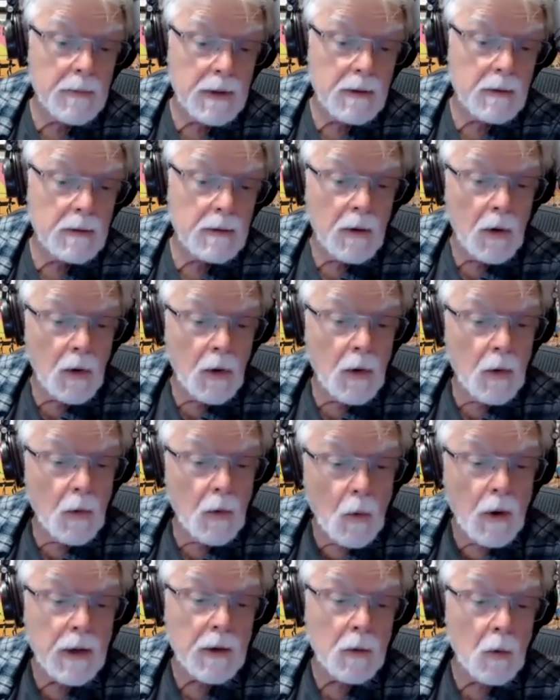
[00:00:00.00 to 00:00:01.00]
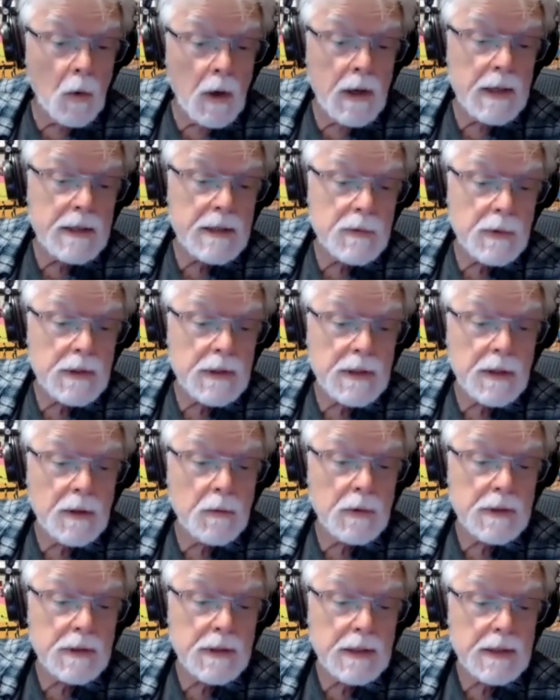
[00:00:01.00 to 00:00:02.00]
But what it was it
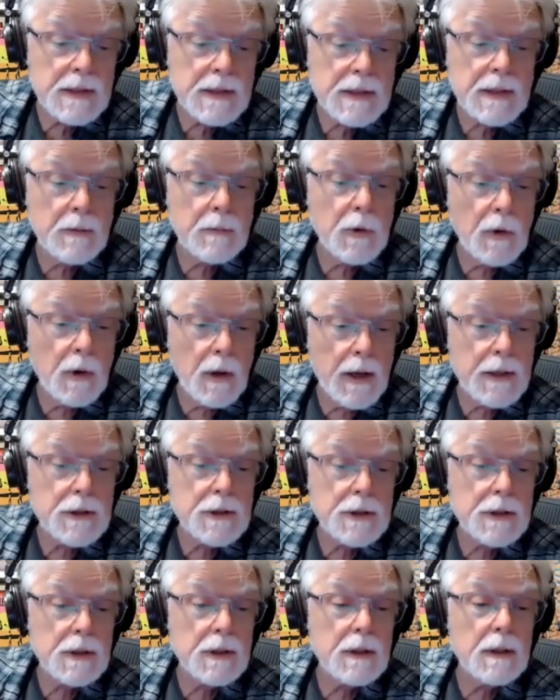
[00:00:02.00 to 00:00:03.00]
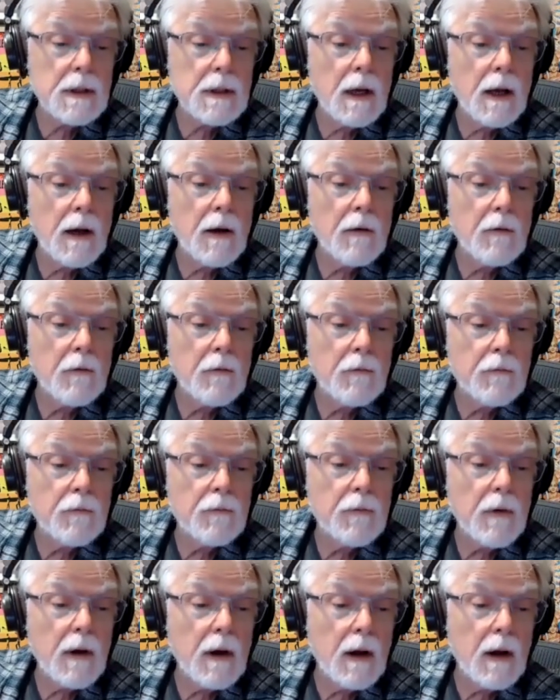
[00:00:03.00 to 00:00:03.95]
was a simulation of